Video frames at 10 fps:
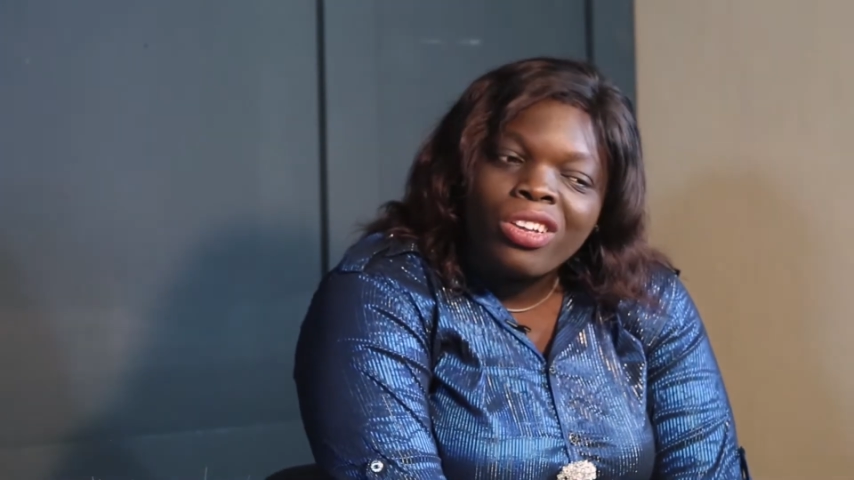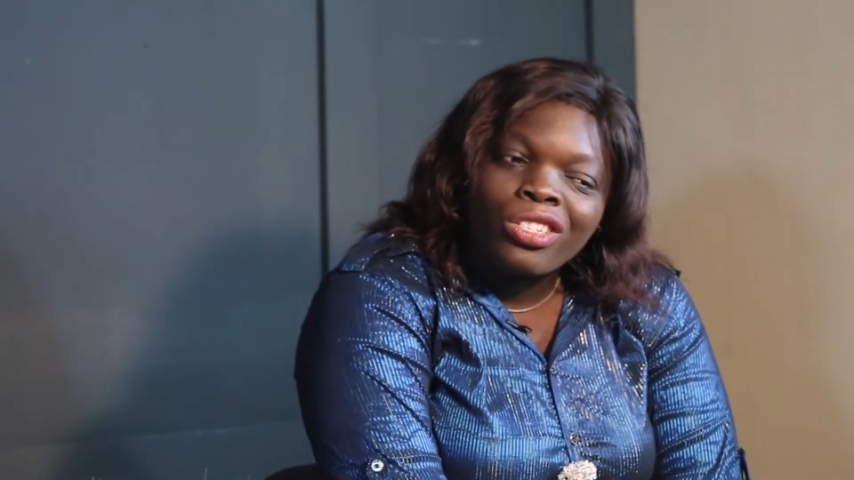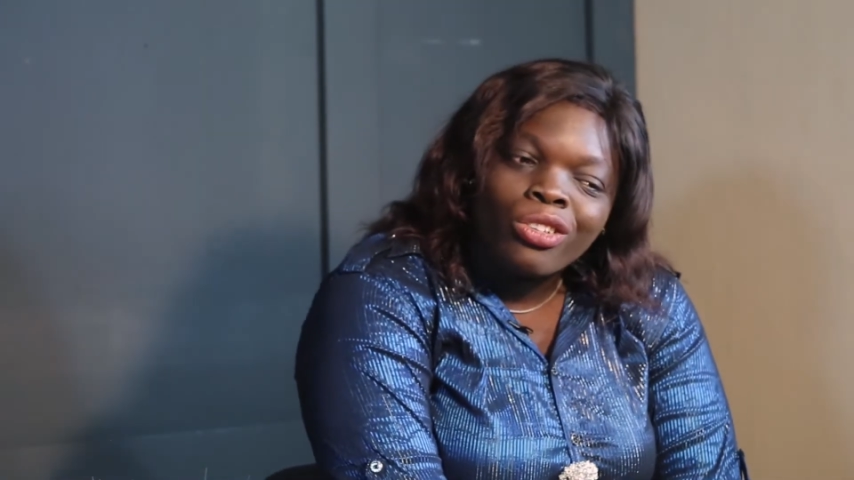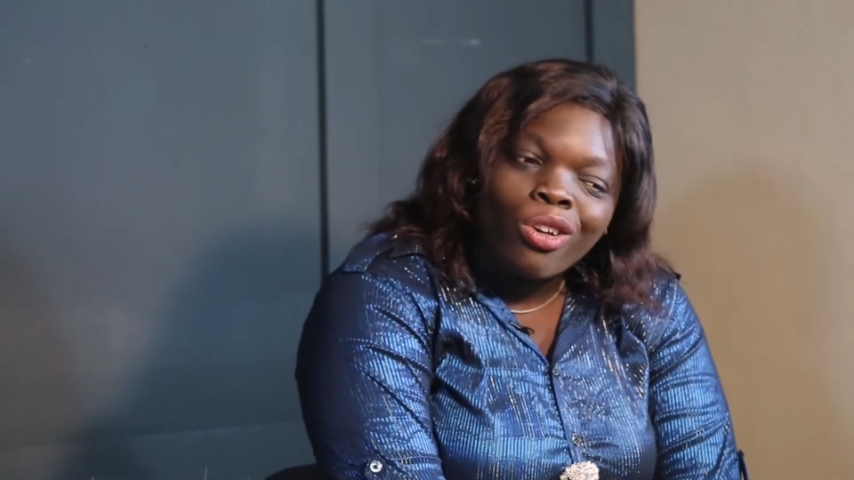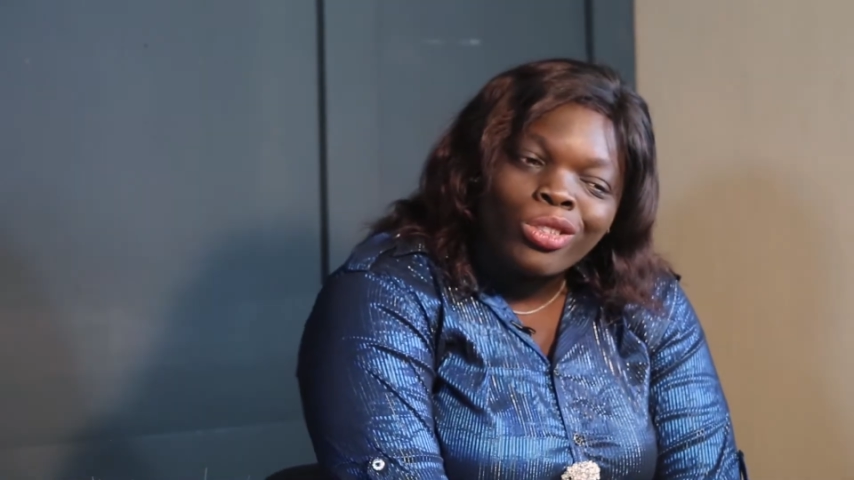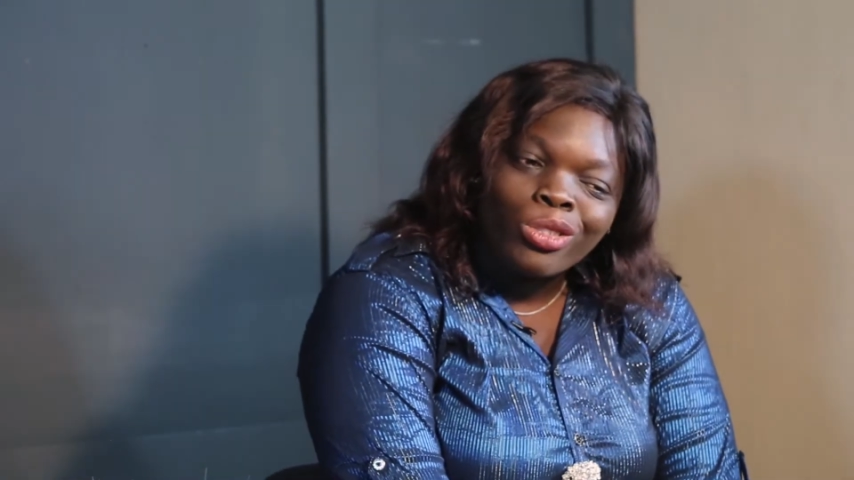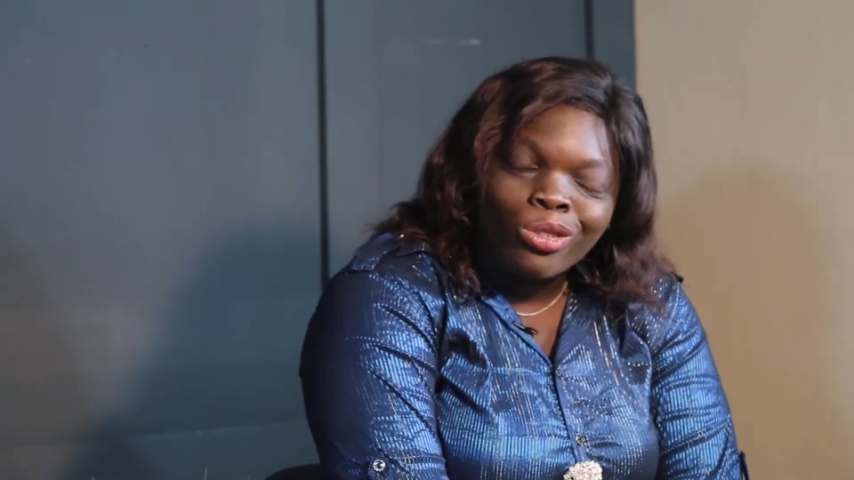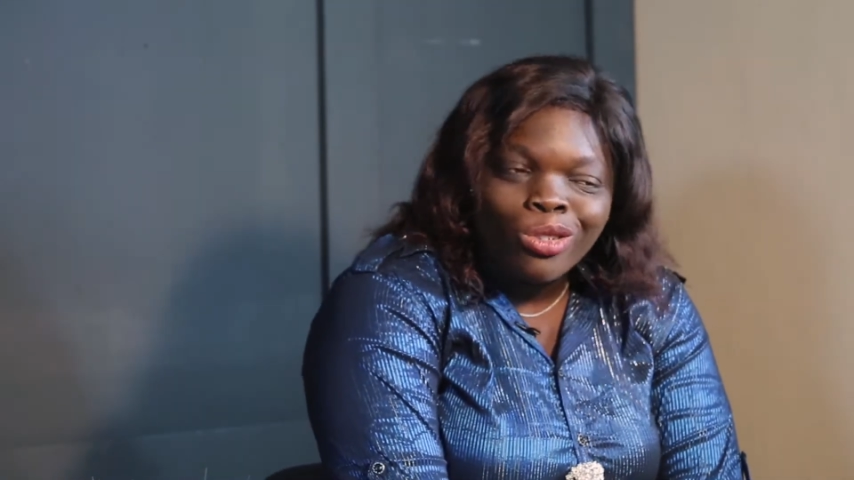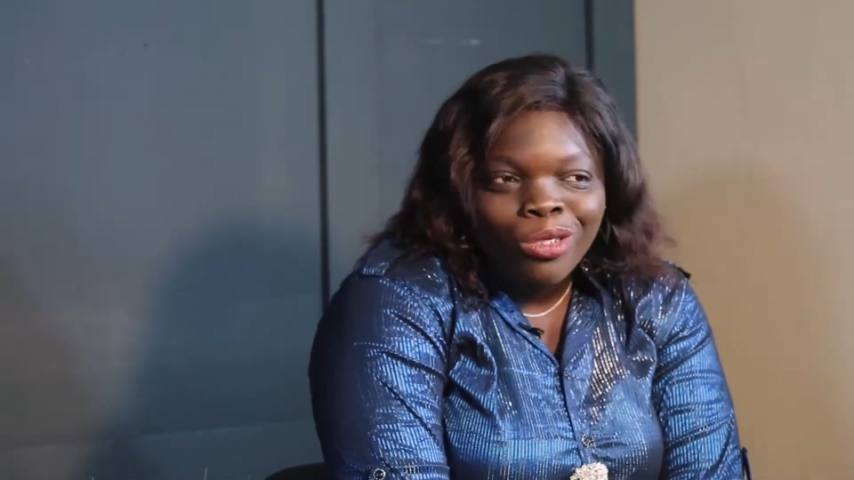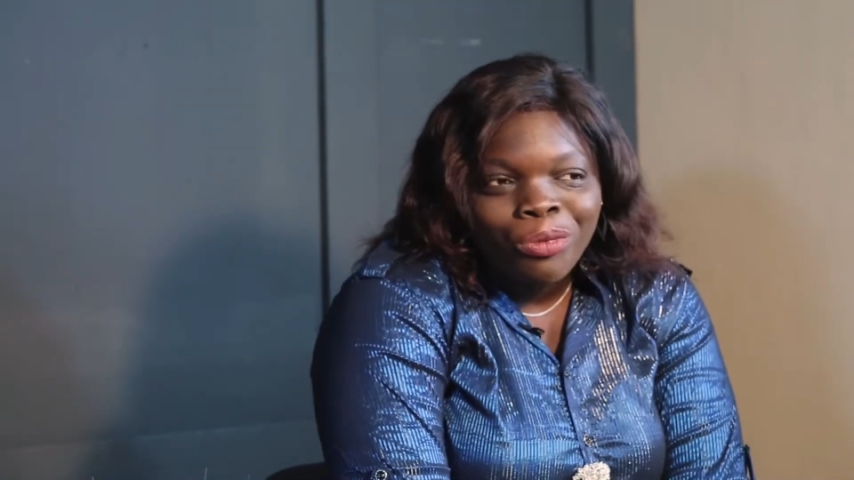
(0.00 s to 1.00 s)
It
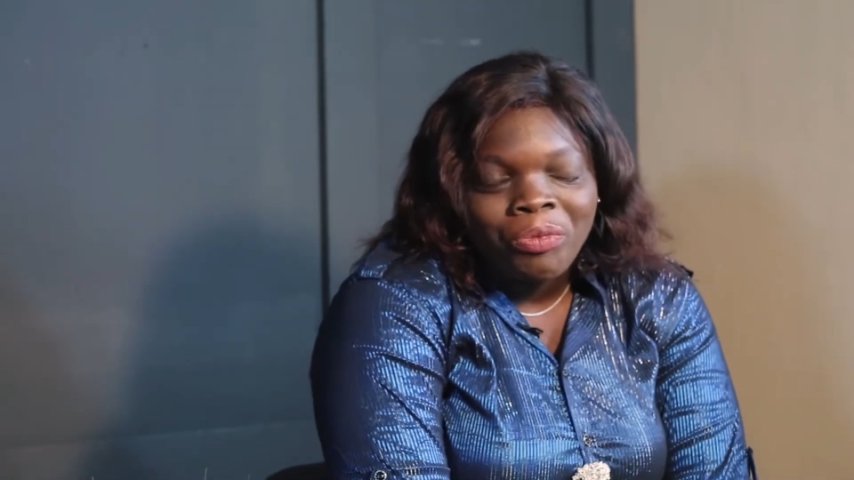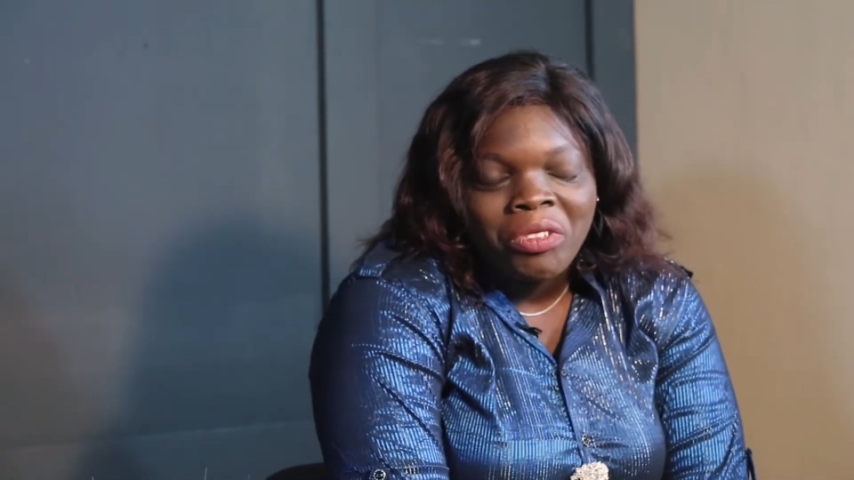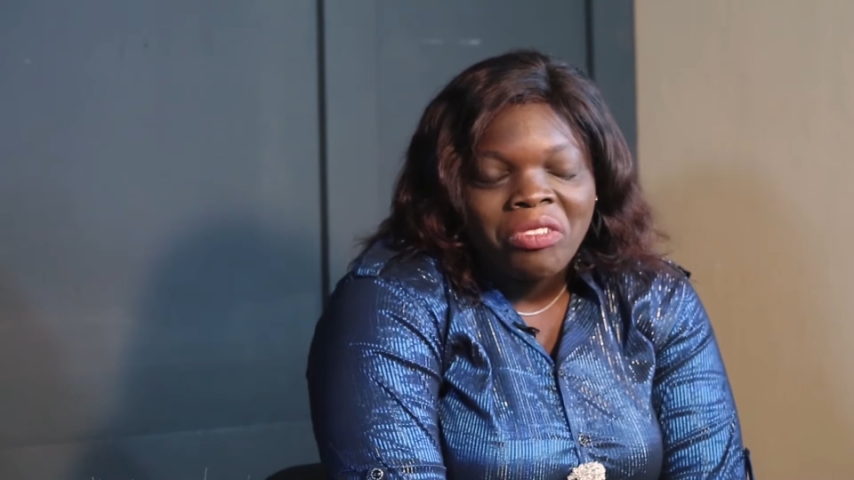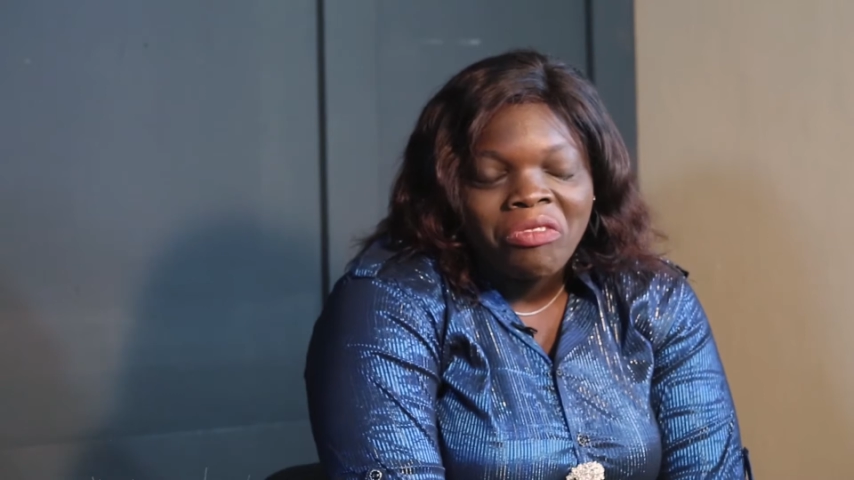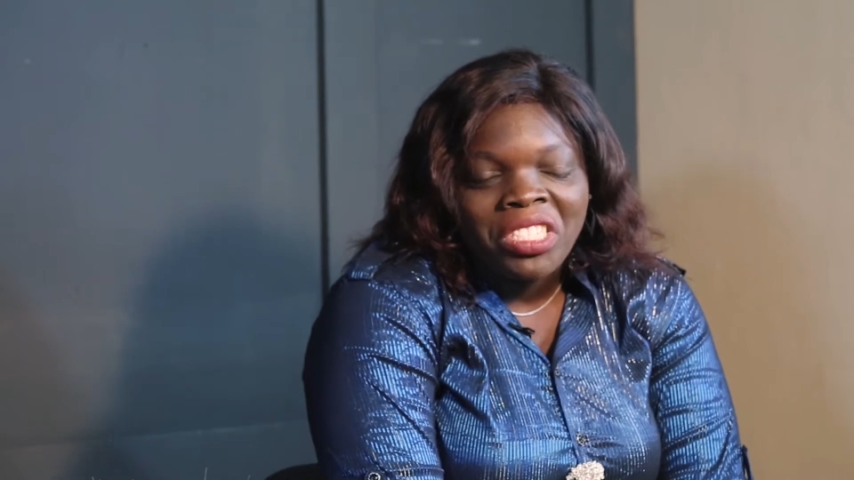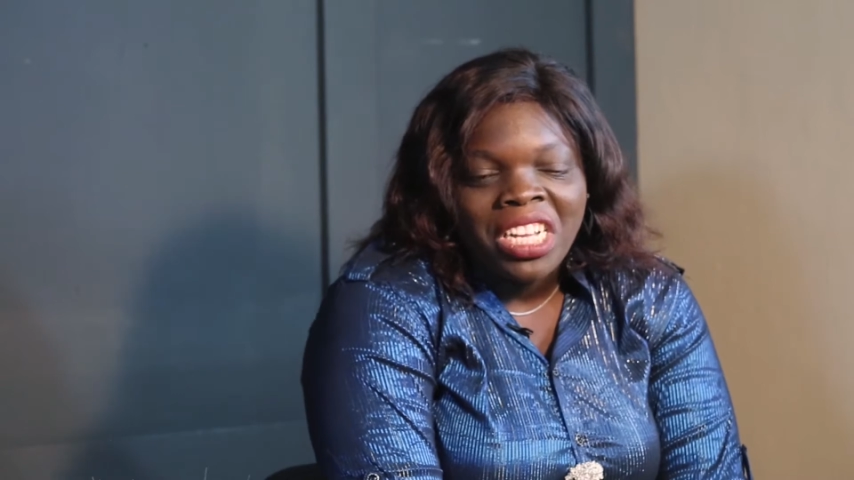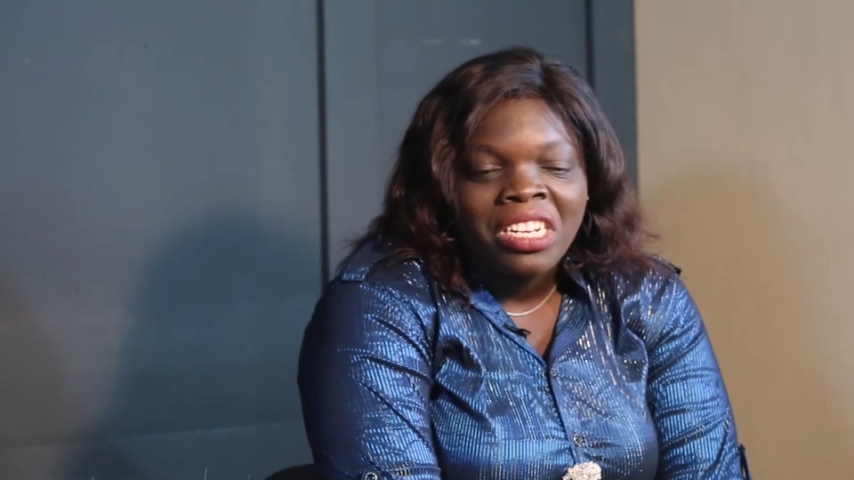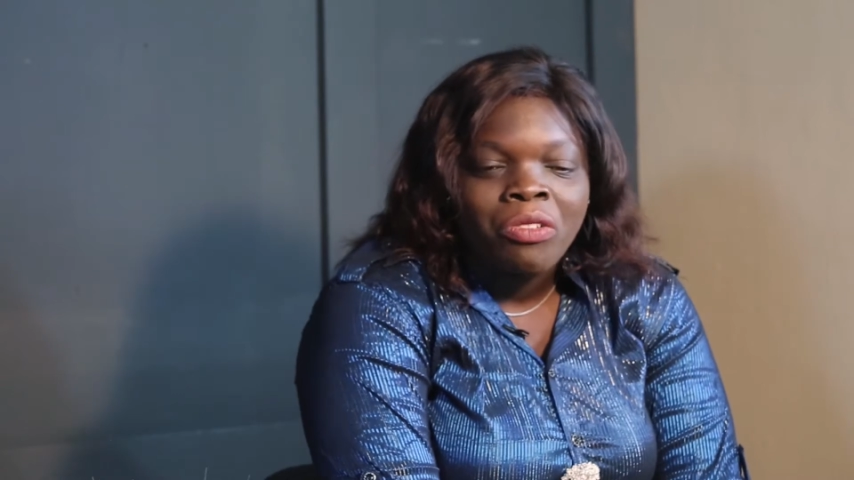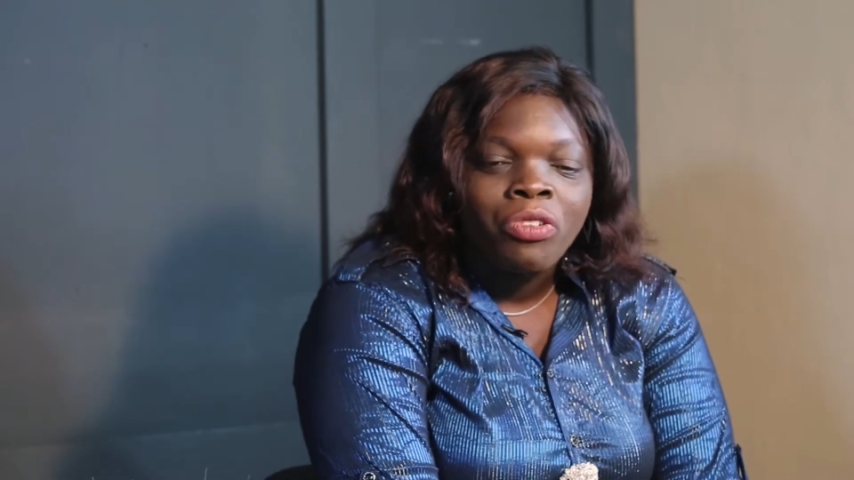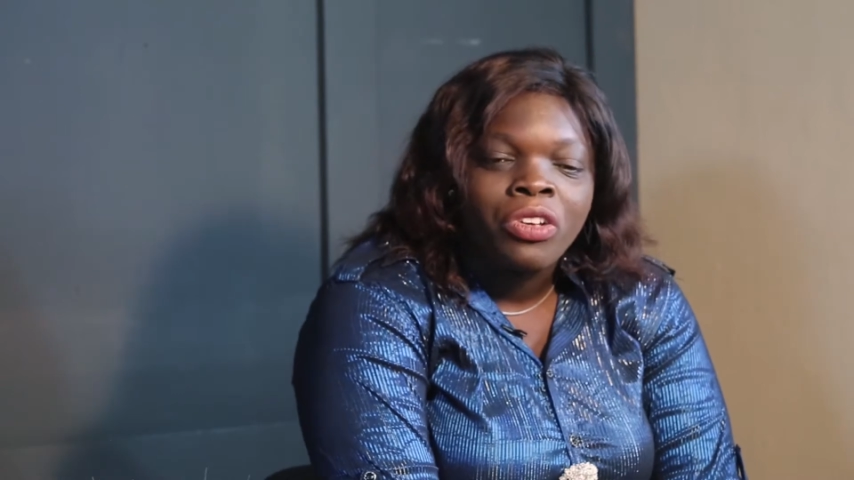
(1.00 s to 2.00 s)
also
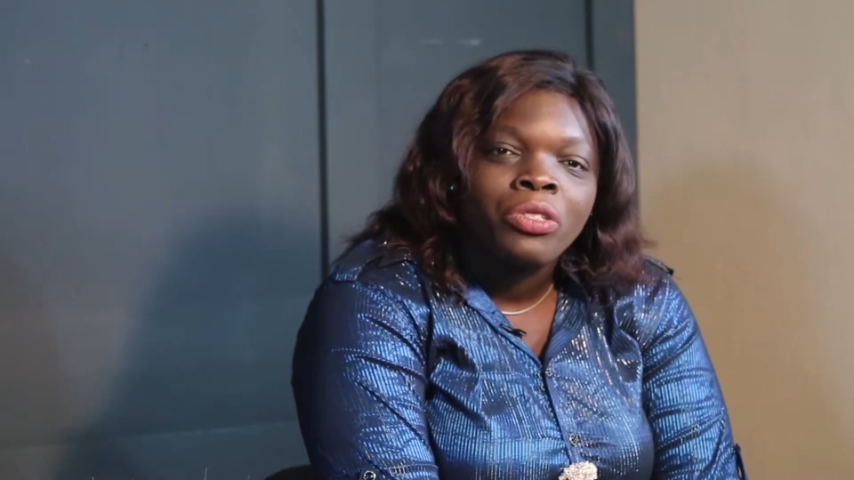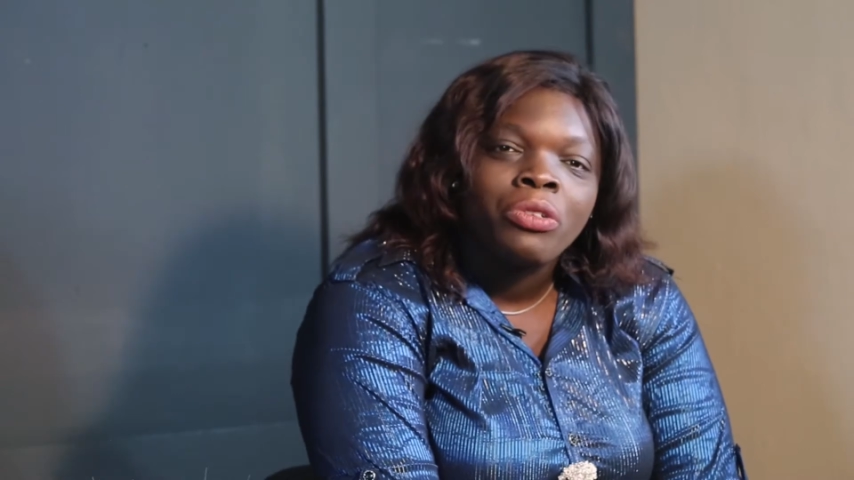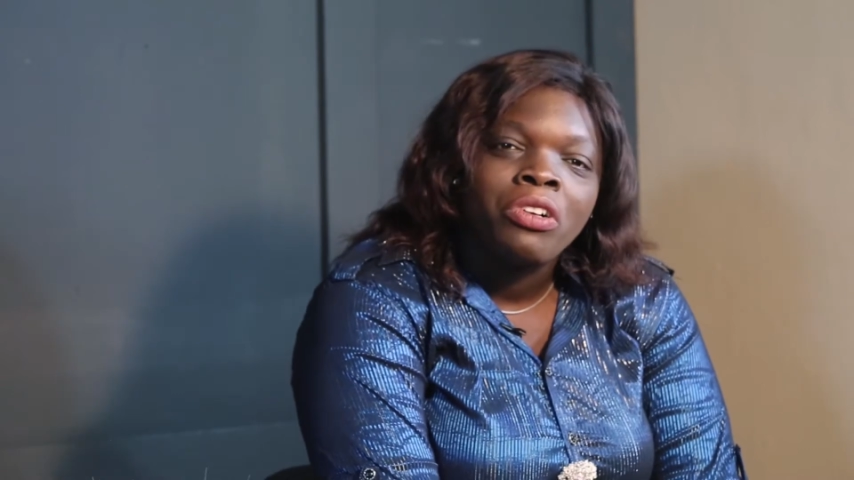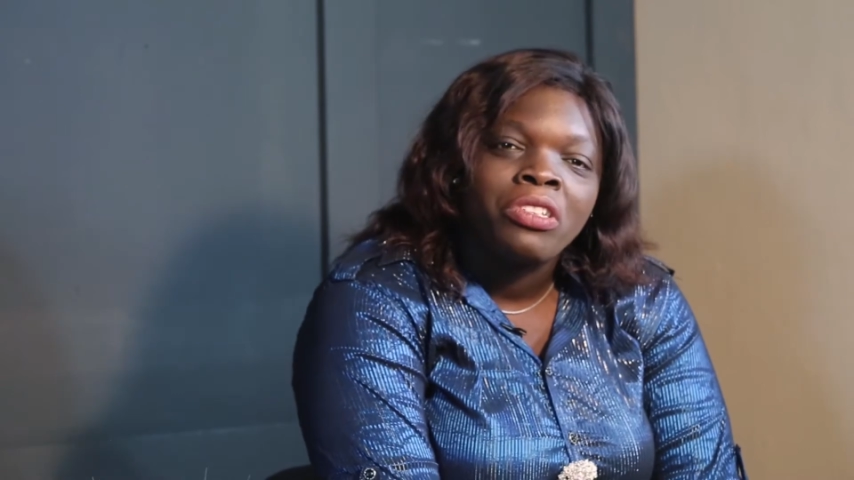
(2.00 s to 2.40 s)
recently we also